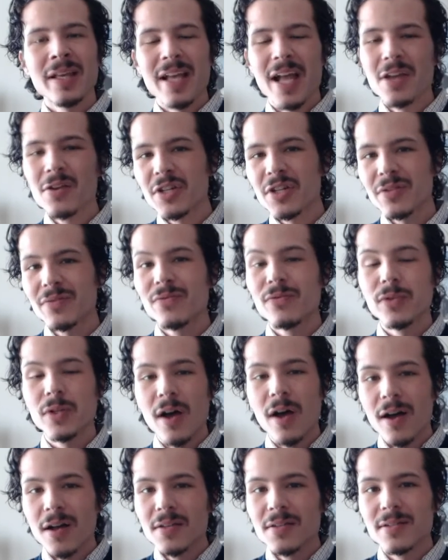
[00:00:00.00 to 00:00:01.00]
and any
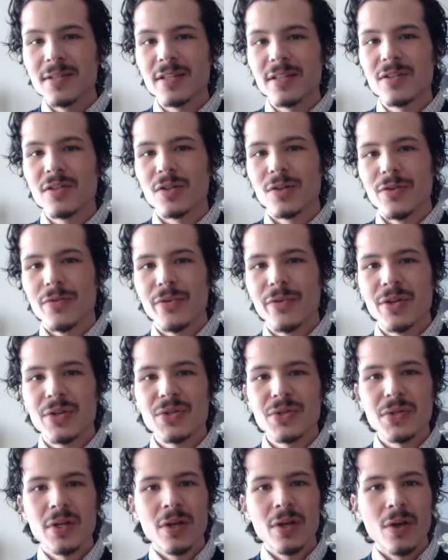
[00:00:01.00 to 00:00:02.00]
flaws that
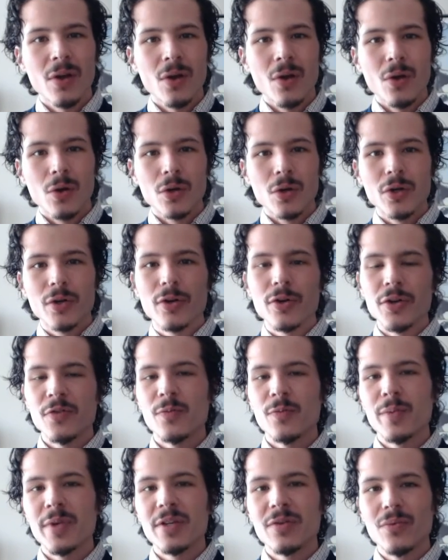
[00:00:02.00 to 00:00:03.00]
surfaced could
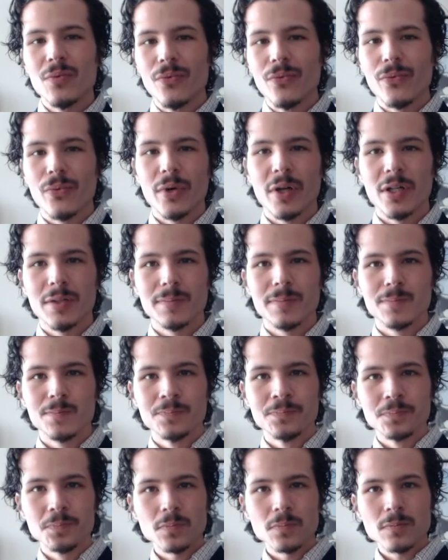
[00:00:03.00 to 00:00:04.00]
have been from
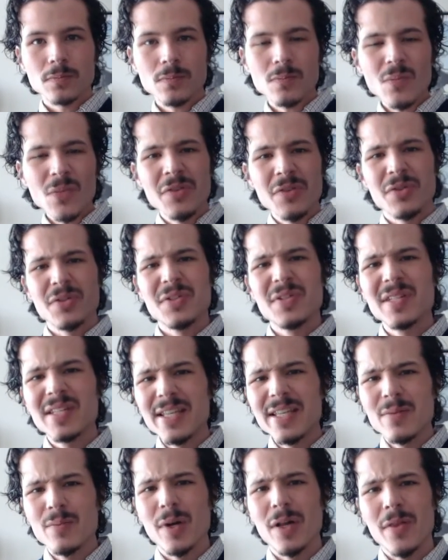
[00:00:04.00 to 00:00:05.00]
the
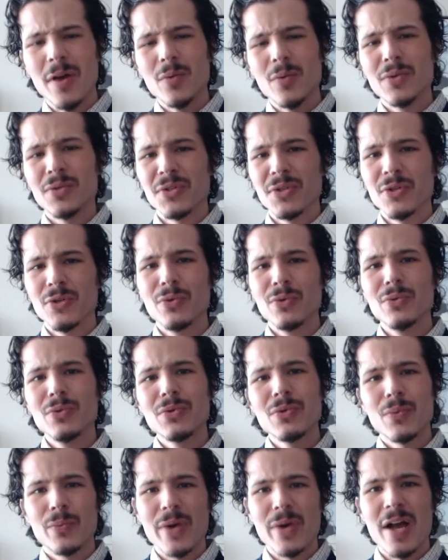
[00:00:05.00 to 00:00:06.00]
schema that was
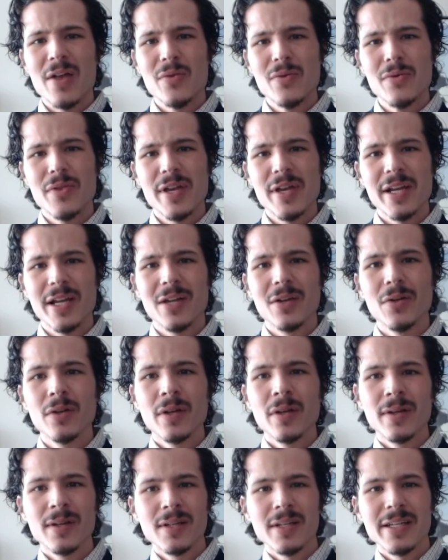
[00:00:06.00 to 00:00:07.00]
used rather than
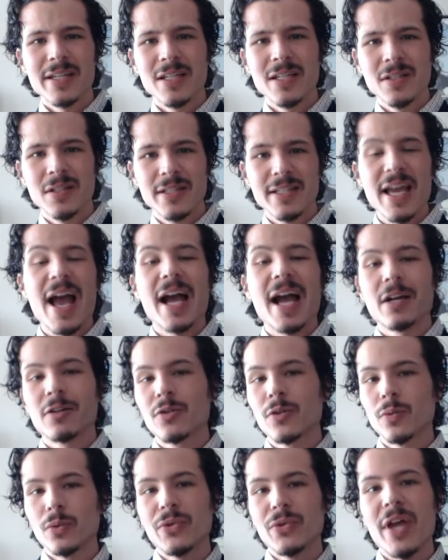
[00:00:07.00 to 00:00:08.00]
in the
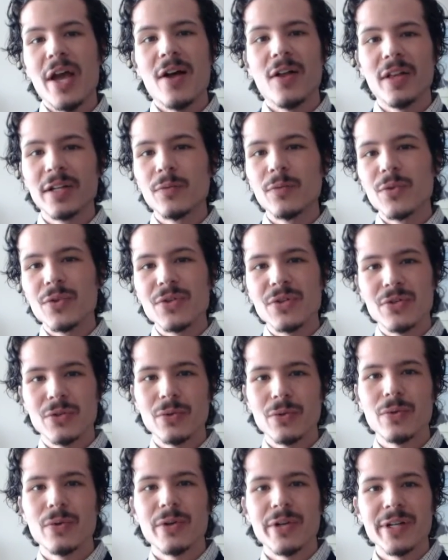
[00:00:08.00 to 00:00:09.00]
actual telling of the
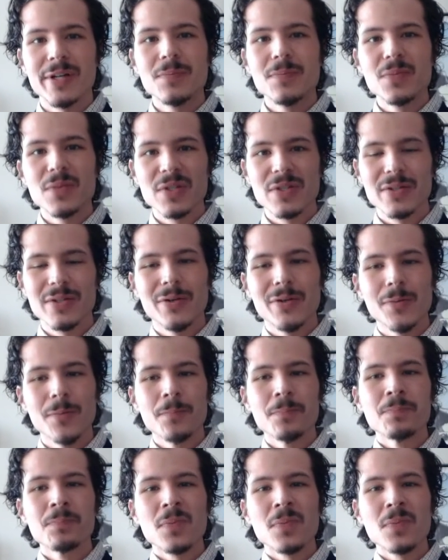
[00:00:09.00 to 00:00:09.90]
story. So